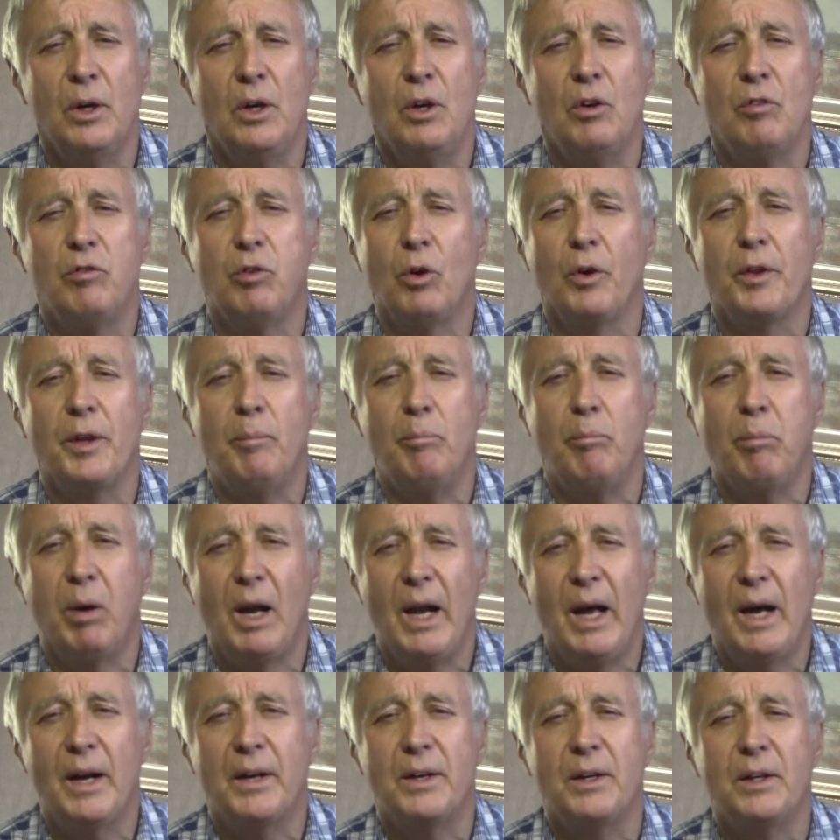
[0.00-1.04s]
for the
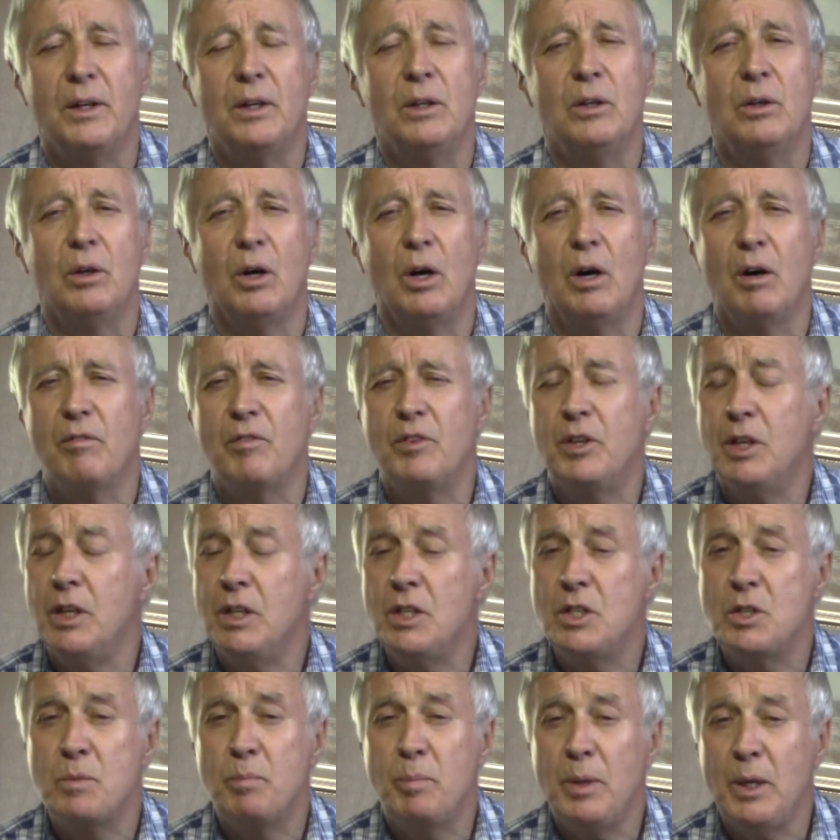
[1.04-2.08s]
blood of
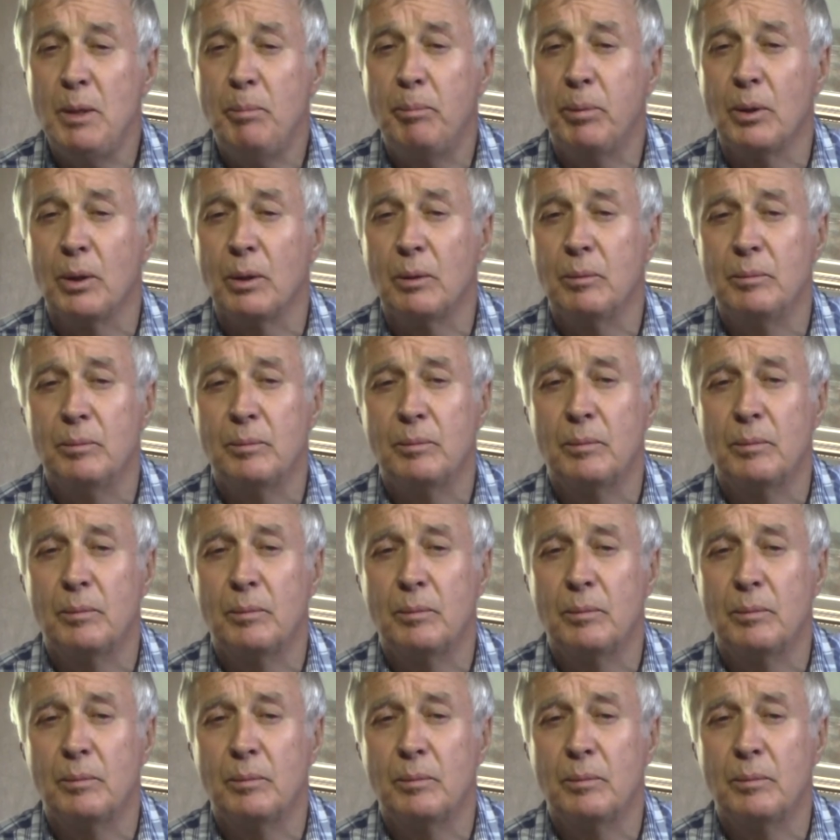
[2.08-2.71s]
these people.